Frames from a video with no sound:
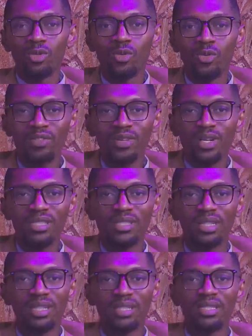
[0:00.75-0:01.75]
Rivers
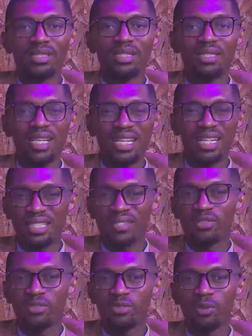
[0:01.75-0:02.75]
State, detectives
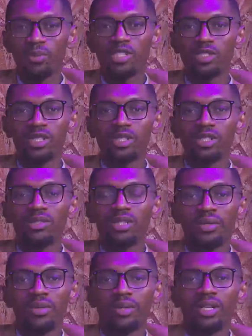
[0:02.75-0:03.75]
from the special
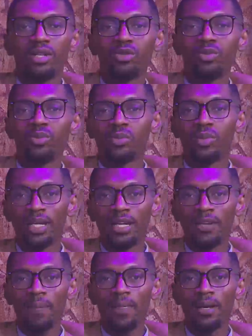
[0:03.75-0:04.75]
area
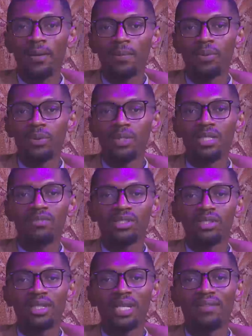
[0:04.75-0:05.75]
Rumudomaya Police
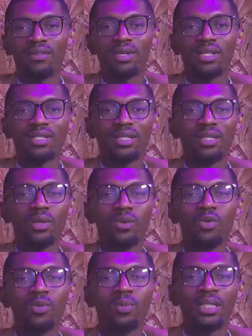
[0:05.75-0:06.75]
Division have arrested a
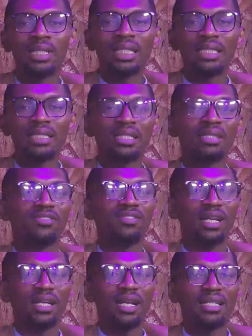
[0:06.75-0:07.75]
woman
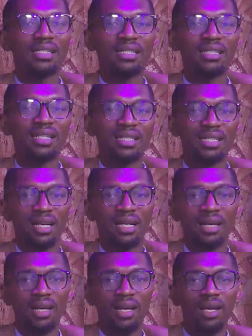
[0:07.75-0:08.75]
identified as
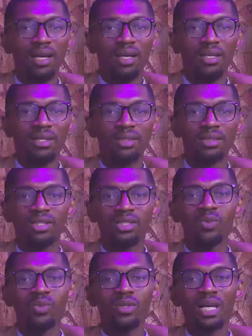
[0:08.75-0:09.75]
Jessica in
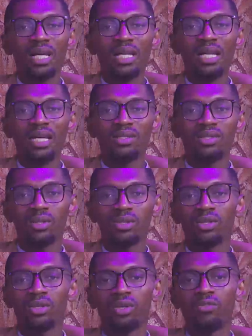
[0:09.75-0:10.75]
connection with the alleged
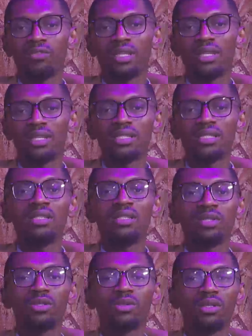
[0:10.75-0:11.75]
torture of a
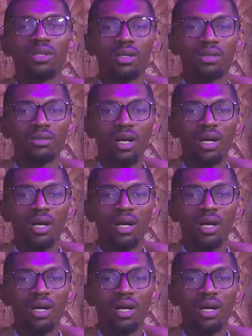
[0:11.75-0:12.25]
13-year-old girl.